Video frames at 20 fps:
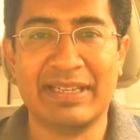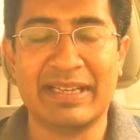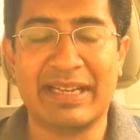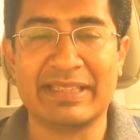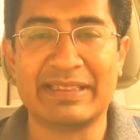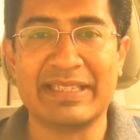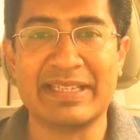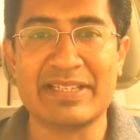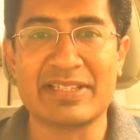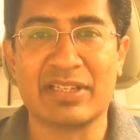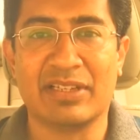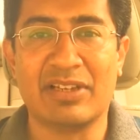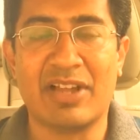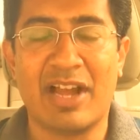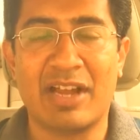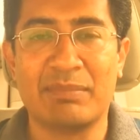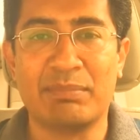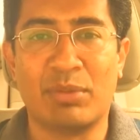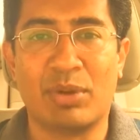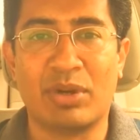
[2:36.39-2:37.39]
I think it's a
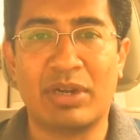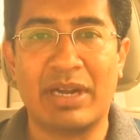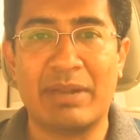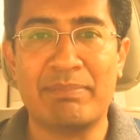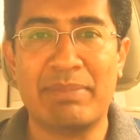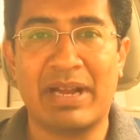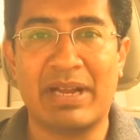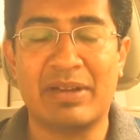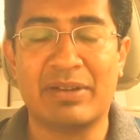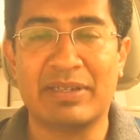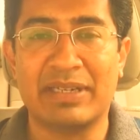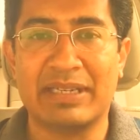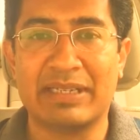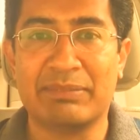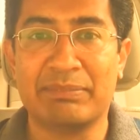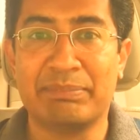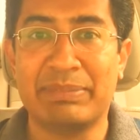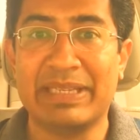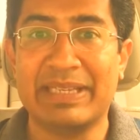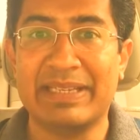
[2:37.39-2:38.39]
lot more
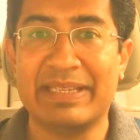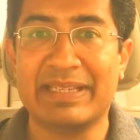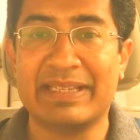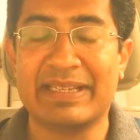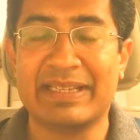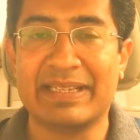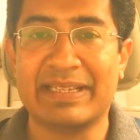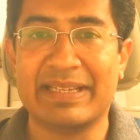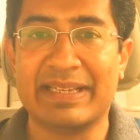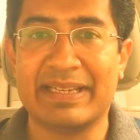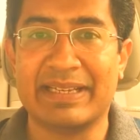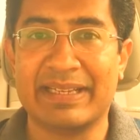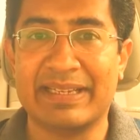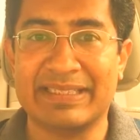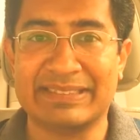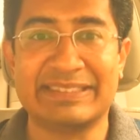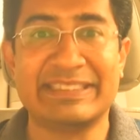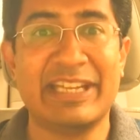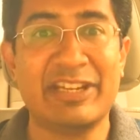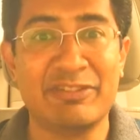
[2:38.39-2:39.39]
about being in
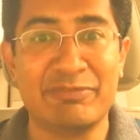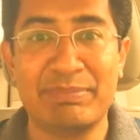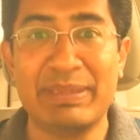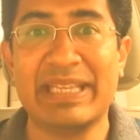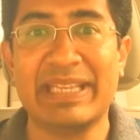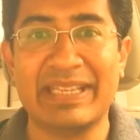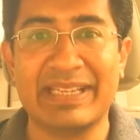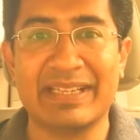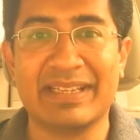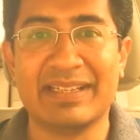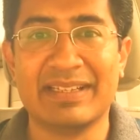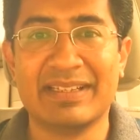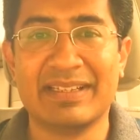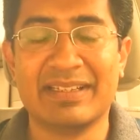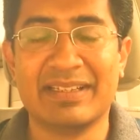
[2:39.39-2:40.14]
a state of being